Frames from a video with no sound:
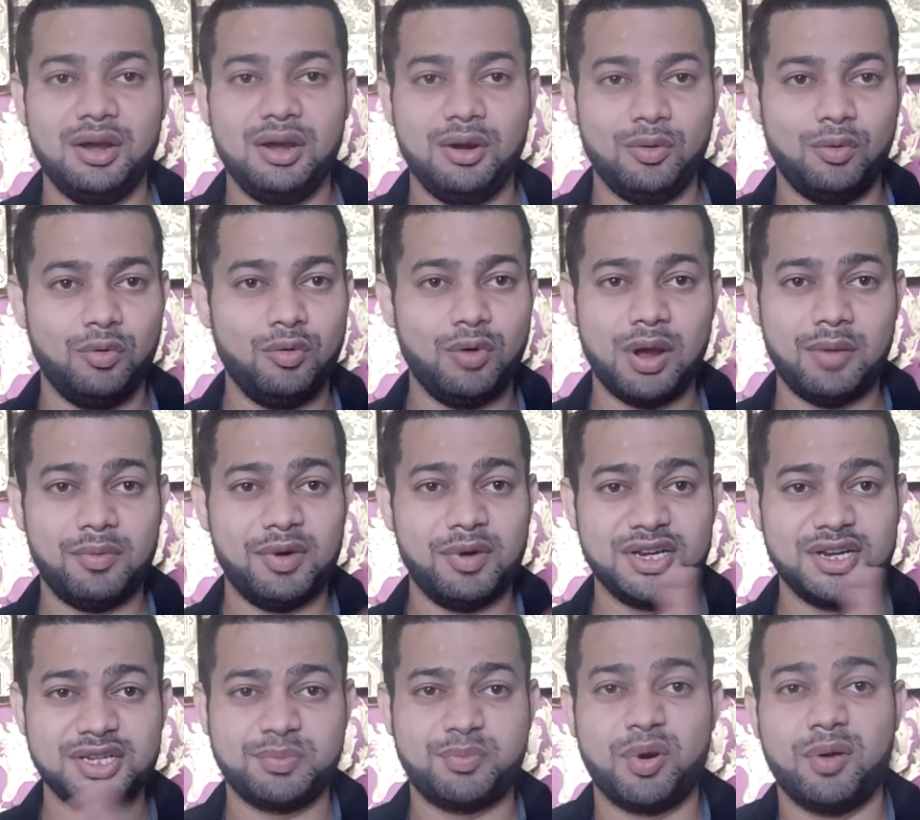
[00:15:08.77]
Whoever
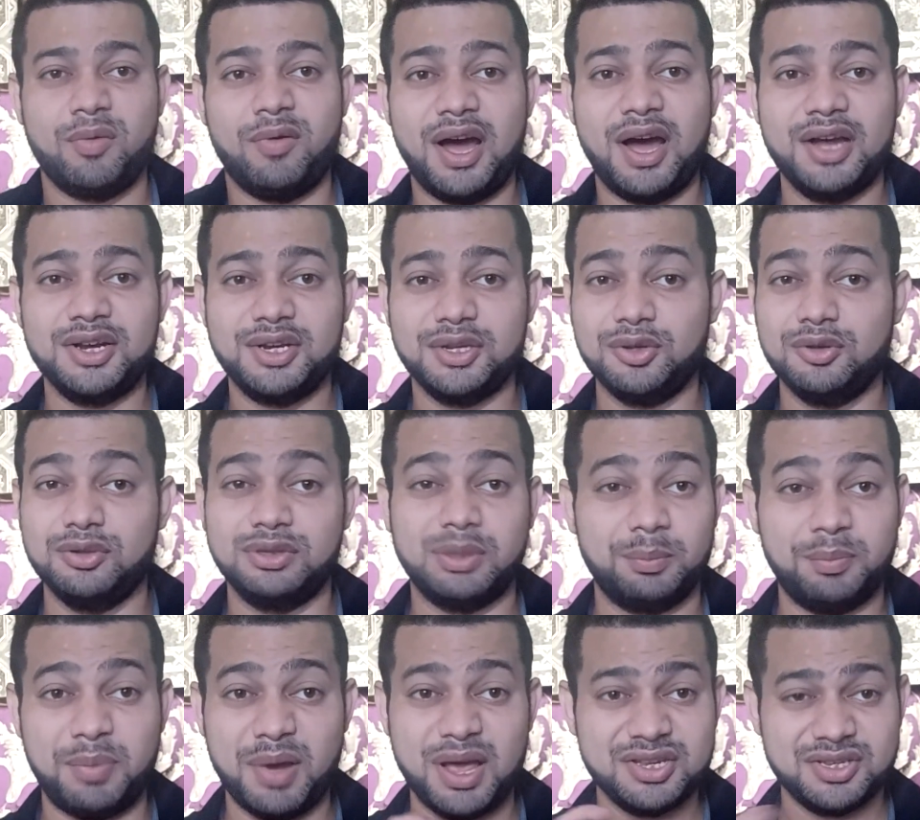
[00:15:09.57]
is providing you the
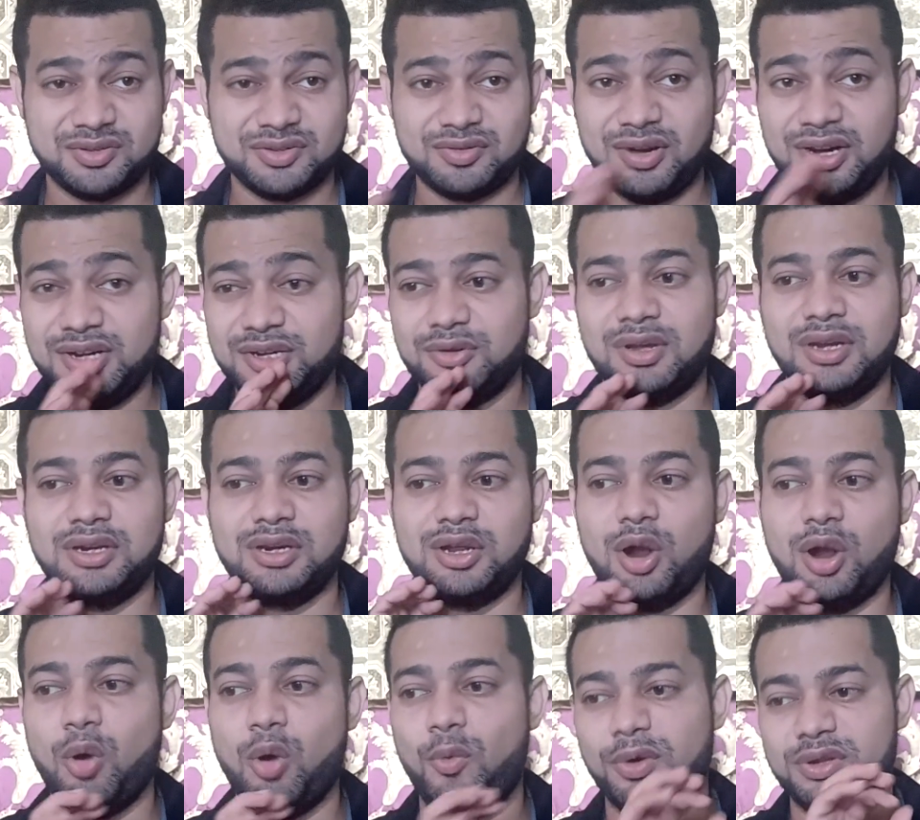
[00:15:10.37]
best rate, you can
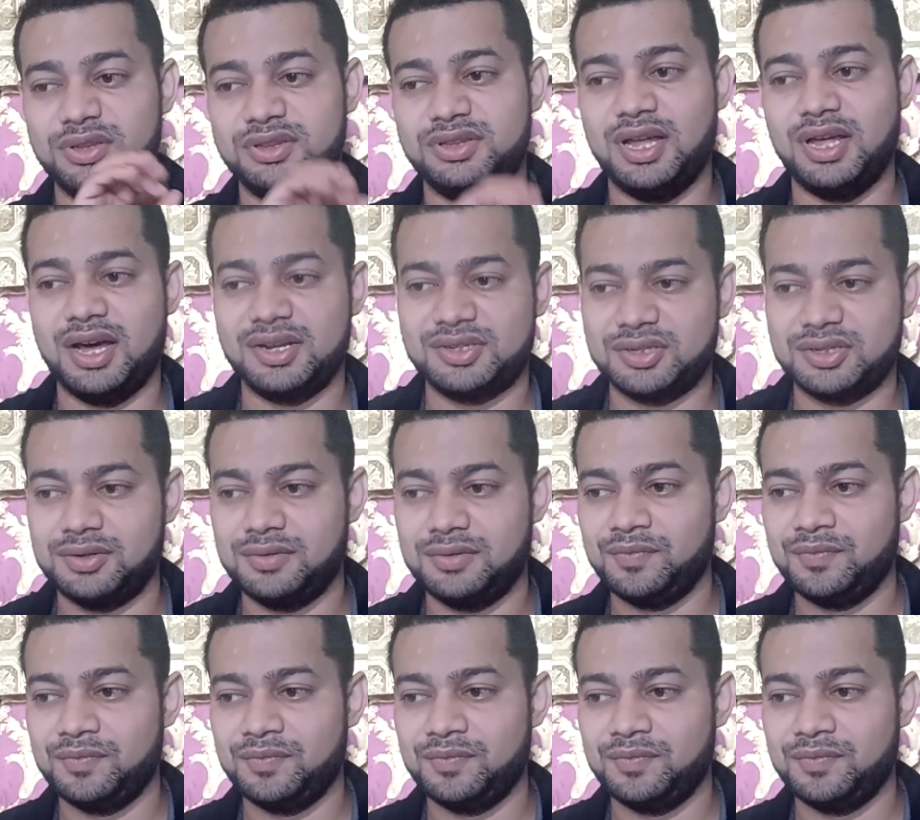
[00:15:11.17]
go with that.